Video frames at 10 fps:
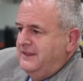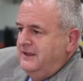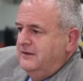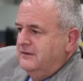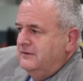
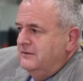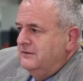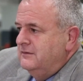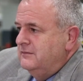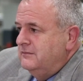think
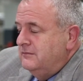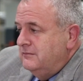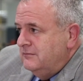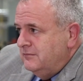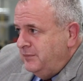
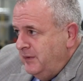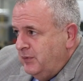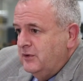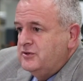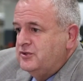
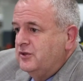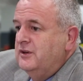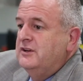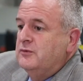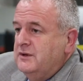people are
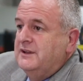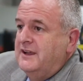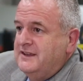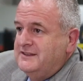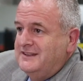starting to
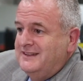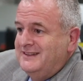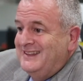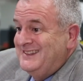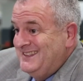realize that